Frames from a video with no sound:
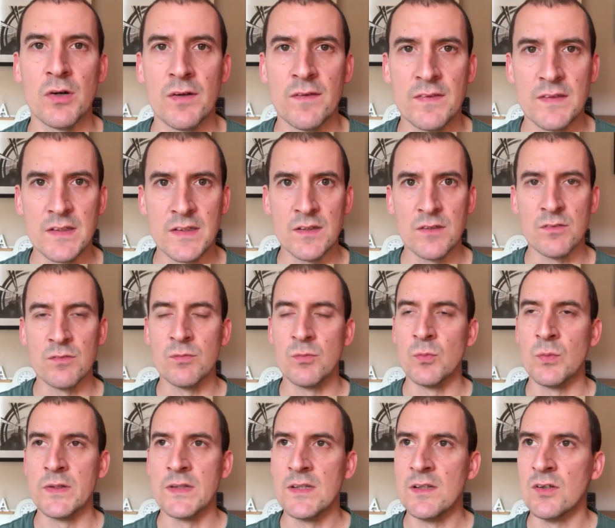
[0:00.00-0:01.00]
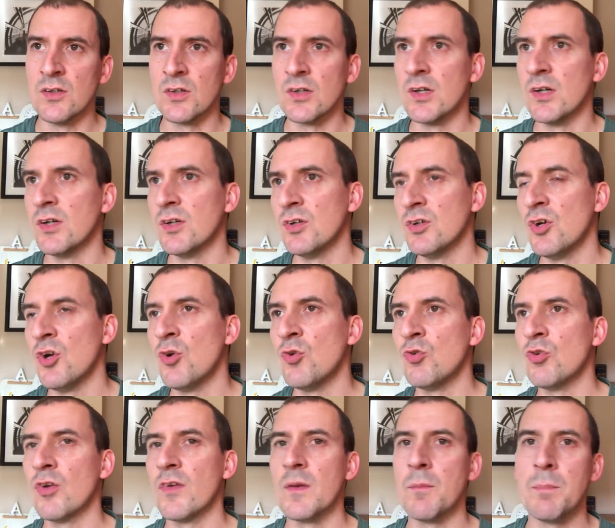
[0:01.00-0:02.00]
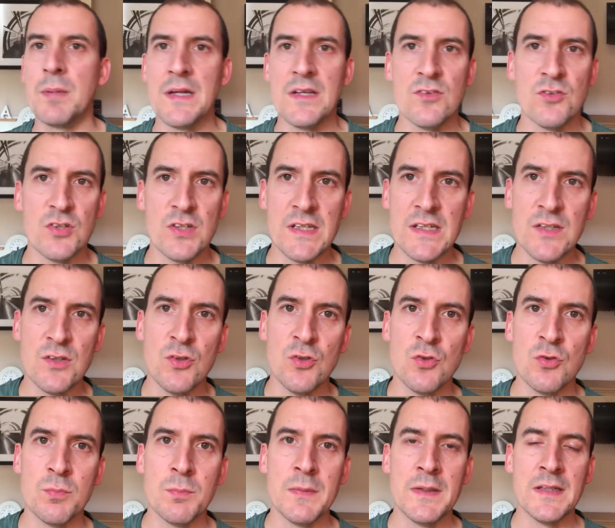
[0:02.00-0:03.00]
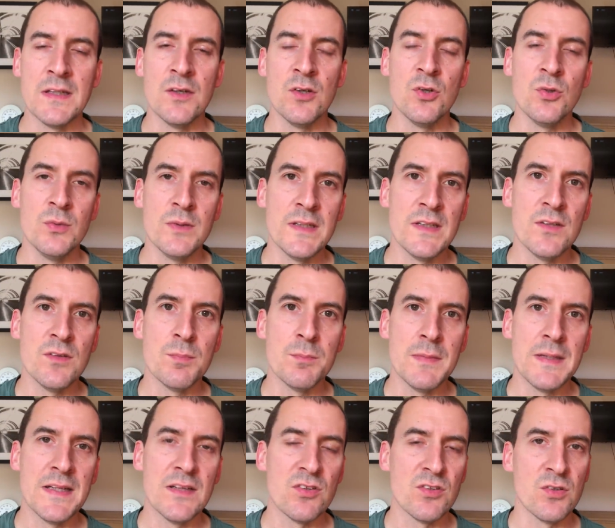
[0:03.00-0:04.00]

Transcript: I think when you look at who's on the bench and who needs minutes,